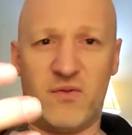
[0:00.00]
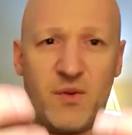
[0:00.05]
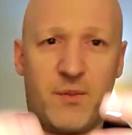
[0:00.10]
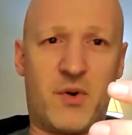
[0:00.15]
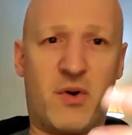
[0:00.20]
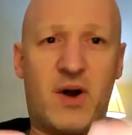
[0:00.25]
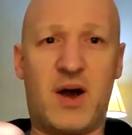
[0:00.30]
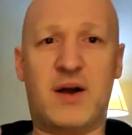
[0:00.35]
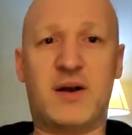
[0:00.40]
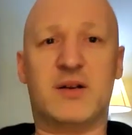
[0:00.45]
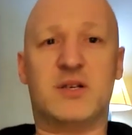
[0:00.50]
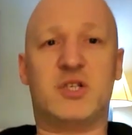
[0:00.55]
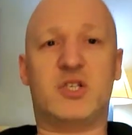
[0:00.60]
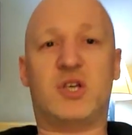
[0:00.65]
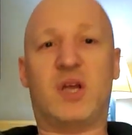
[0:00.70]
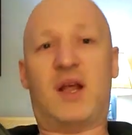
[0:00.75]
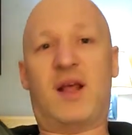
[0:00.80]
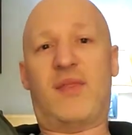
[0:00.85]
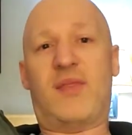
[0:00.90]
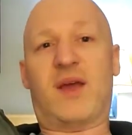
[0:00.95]
them around and
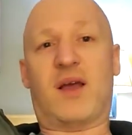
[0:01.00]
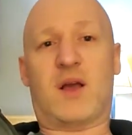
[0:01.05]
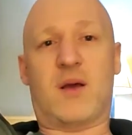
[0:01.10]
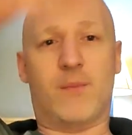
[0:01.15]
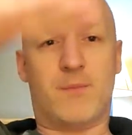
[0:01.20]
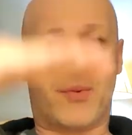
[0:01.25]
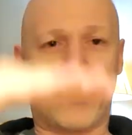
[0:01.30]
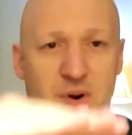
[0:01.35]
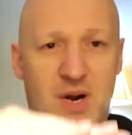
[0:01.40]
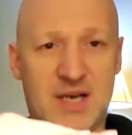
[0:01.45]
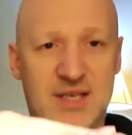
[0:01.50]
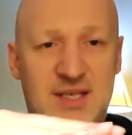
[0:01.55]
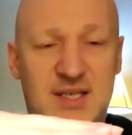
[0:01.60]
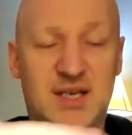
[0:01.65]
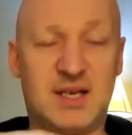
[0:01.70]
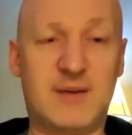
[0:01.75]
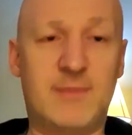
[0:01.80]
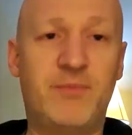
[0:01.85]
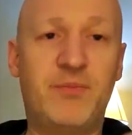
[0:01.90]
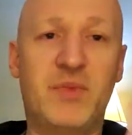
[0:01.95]
shit, and then compress
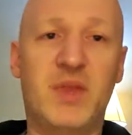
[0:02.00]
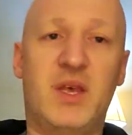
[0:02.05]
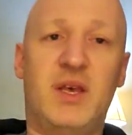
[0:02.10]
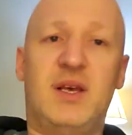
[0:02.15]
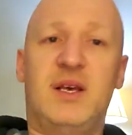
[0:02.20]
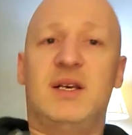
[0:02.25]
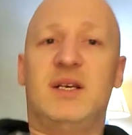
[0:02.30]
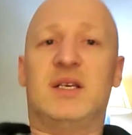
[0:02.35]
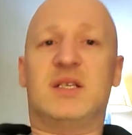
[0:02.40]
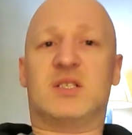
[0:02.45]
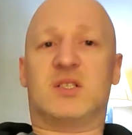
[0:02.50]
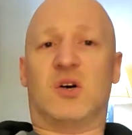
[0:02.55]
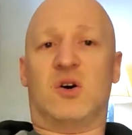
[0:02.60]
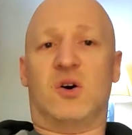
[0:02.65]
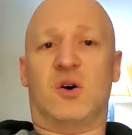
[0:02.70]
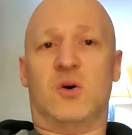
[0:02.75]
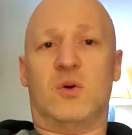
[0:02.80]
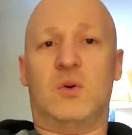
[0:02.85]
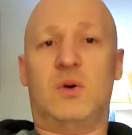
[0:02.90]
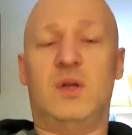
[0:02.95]
it.
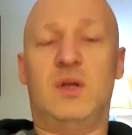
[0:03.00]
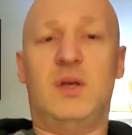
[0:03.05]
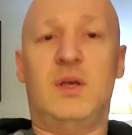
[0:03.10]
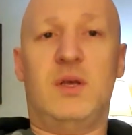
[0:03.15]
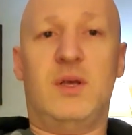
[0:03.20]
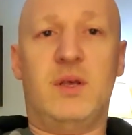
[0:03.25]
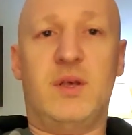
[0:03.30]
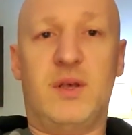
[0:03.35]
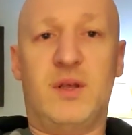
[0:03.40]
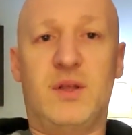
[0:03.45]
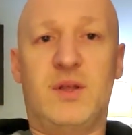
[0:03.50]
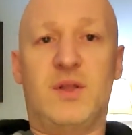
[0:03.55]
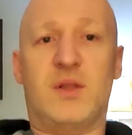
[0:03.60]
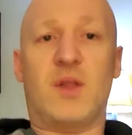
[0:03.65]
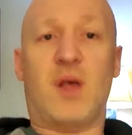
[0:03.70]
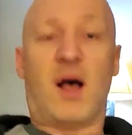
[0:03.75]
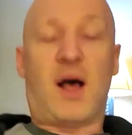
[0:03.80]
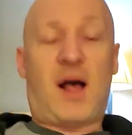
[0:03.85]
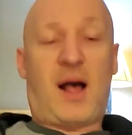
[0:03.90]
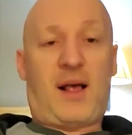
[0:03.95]
So
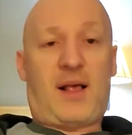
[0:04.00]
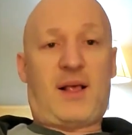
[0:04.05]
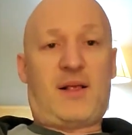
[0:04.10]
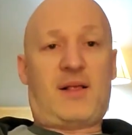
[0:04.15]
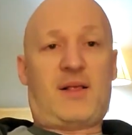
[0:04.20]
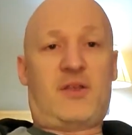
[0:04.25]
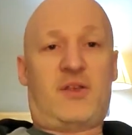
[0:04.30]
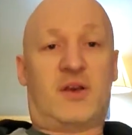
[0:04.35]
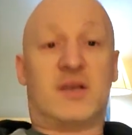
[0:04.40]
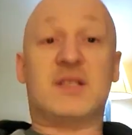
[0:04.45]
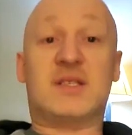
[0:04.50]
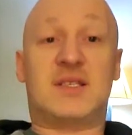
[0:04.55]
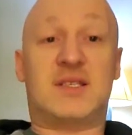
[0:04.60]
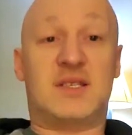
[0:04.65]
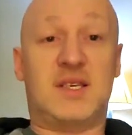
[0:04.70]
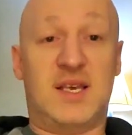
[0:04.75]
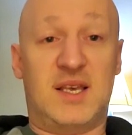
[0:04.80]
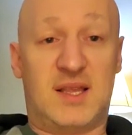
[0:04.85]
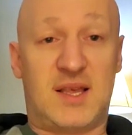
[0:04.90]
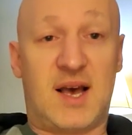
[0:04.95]
you can
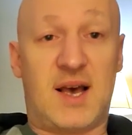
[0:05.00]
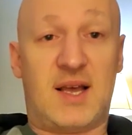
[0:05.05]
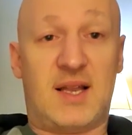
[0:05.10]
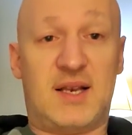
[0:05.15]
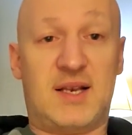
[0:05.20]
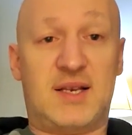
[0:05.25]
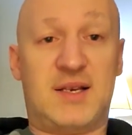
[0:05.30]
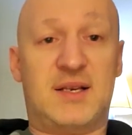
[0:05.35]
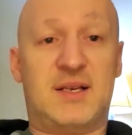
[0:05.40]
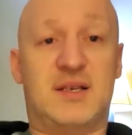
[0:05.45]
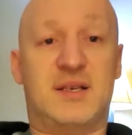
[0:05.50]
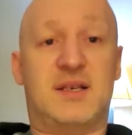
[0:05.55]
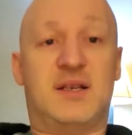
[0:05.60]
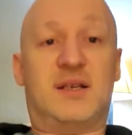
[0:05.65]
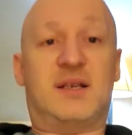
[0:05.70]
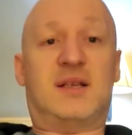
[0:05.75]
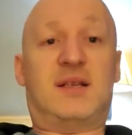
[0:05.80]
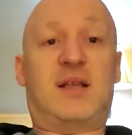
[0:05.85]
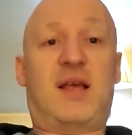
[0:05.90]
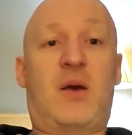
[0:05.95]
see that
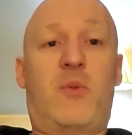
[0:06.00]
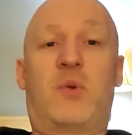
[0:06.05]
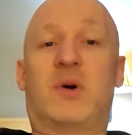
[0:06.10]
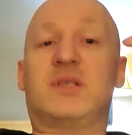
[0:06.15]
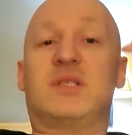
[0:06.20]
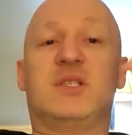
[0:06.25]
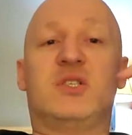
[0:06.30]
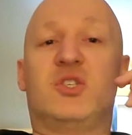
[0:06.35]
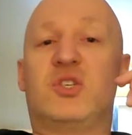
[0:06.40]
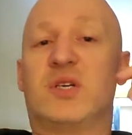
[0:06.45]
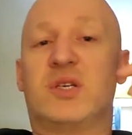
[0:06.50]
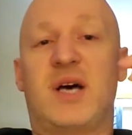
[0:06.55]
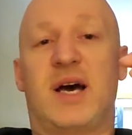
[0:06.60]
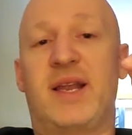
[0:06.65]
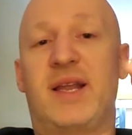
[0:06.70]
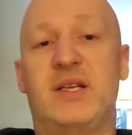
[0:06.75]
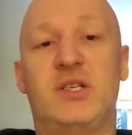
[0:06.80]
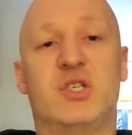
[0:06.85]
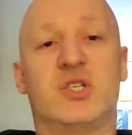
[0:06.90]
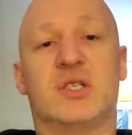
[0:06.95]
it wasn't just, I
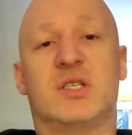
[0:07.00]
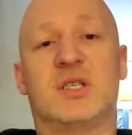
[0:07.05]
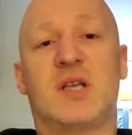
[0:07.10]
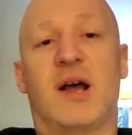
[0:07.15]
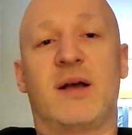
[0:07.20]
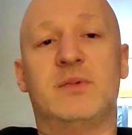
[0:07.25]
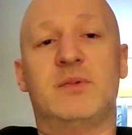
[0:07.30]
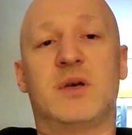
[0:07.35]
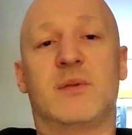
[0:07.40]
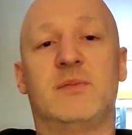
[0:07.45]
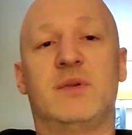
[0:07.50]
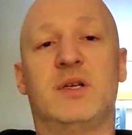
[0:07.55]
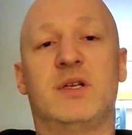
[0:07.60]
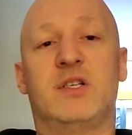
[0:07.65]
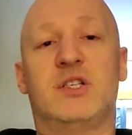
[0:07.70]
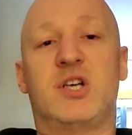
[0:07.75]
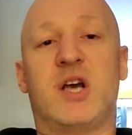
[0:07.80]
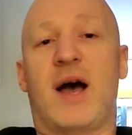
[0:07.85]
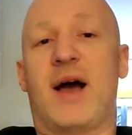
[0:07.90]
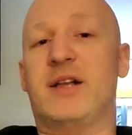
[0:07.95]
didn't just type something into
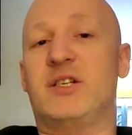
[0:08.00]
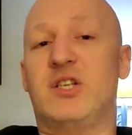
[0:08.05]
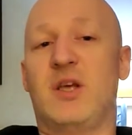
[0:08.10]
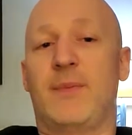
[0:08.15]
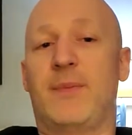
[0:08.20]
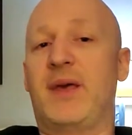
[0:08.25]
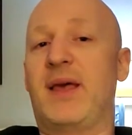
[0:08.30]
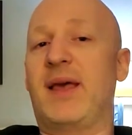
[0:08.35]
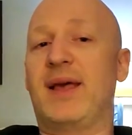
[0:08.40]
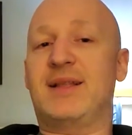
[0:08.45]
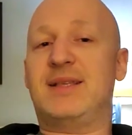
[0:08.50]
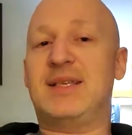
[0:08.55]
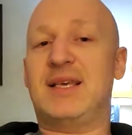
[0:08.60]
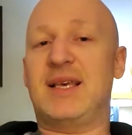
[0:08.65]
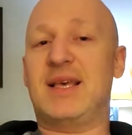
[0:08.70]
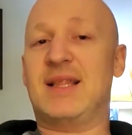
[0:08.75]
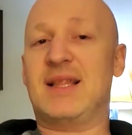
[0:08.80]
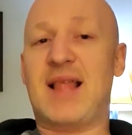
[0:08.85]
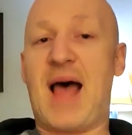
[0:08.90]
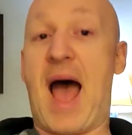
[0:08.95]

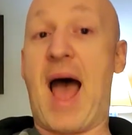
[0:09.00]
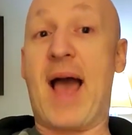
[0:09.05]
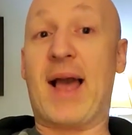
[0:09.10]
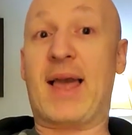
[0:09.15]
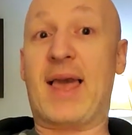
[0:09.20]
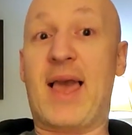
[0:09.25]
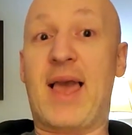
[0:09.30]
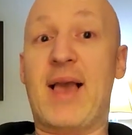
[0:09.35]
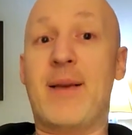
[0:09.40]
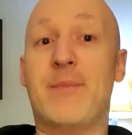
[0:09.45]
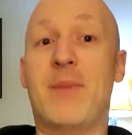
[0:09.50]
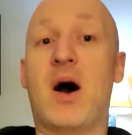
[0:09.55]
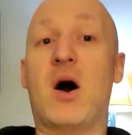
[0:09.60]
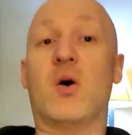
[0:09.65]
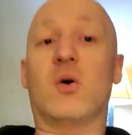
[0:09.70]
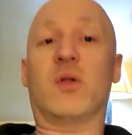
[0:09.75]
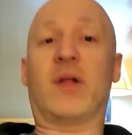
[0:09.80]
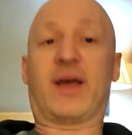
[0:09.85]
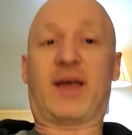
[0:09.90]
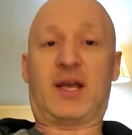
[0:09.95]
ChatGPT and that came
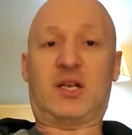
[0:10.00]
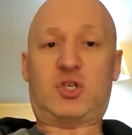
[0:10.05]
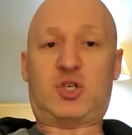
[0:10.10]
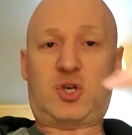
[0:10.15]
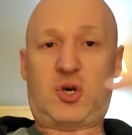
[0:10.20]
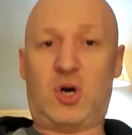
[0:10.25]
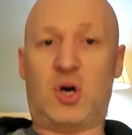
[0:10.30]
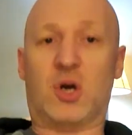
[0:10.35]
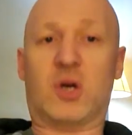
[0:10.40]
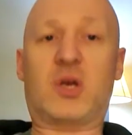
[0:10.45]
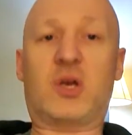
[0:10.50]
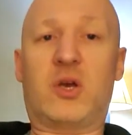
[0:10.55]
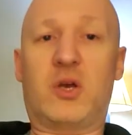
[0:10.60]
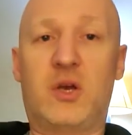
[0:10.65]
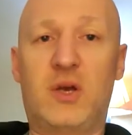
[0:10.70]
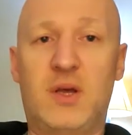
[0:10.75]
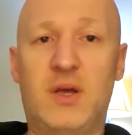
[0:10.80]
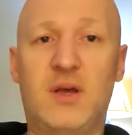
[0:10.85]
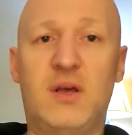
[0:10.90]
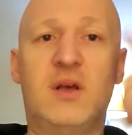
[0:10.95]
out. Like, it took
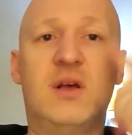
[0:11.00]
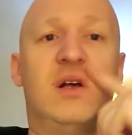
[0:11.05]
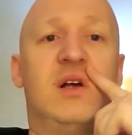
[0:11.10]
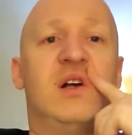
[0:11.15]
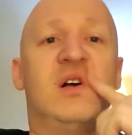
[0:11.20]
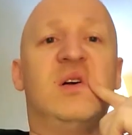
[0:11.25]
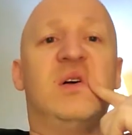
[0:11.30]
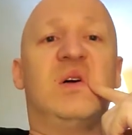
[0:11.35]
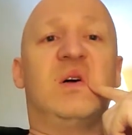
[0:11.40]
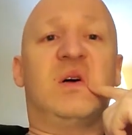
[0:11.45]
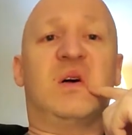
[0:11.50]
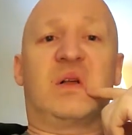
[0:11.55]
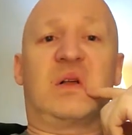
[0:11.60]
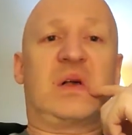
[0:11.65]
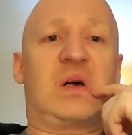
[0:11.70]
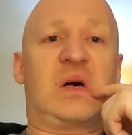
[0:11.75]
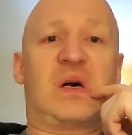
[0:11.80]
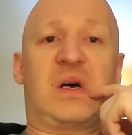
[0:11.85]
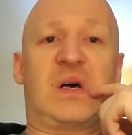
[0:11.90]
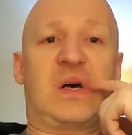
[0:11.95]

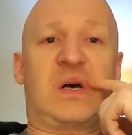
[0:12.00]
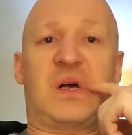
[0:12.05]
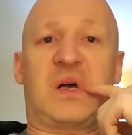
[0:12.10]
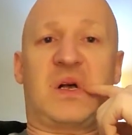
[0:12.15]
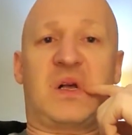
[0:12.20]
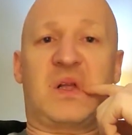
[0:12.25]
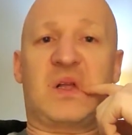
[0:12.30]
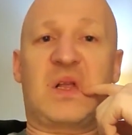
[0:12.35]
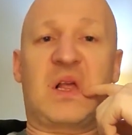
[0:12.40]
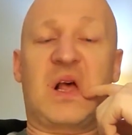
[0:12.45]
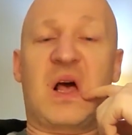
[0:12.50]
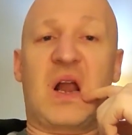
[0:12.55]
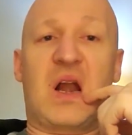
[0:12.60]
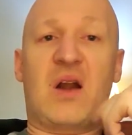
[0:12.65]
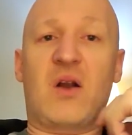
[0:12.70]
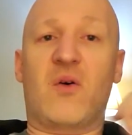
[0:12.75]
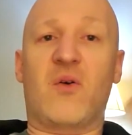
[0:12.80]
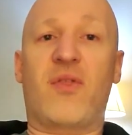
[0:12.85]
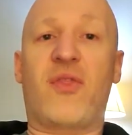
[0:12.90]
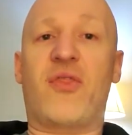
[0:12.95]
I don't
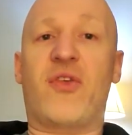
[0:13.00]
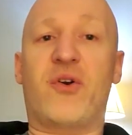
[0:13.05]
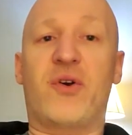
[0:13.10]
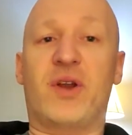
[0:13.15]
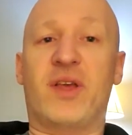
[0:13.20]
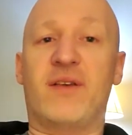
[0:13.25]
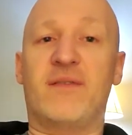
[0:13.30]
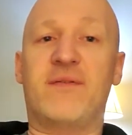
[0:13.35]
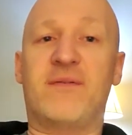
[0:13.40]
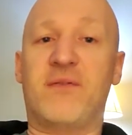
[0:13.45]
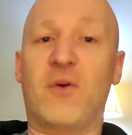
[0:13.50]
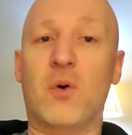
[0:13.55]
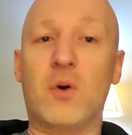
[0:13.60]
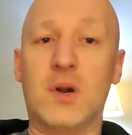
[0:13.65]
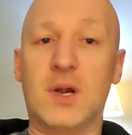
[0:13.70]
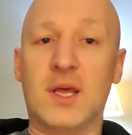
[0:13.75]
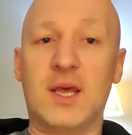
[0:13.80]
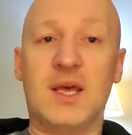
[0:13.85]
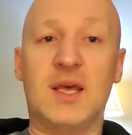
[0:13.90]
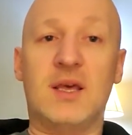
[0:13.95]
know, 30,
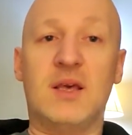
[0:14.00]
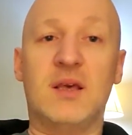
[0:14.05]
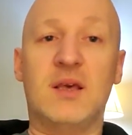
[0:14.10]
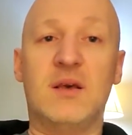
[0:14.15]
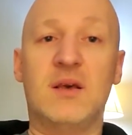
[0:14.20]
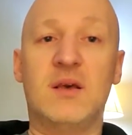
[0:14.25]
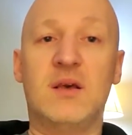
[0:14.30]
40